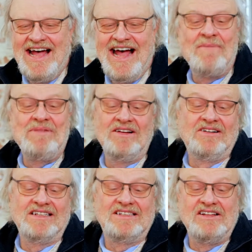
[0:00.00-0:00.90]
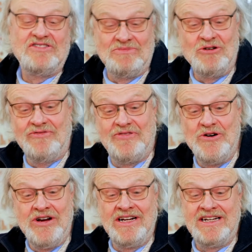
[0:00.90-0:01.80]
But look, there's some good
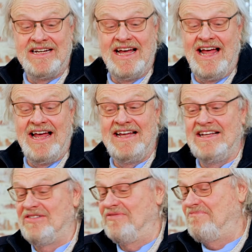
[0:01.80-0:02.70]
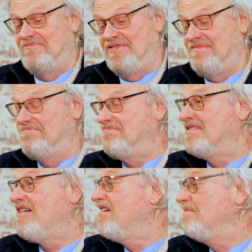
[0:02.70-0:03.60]
fruit in it. It's a
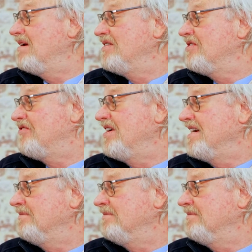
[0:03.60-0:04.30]
thoroughly pleasant drink.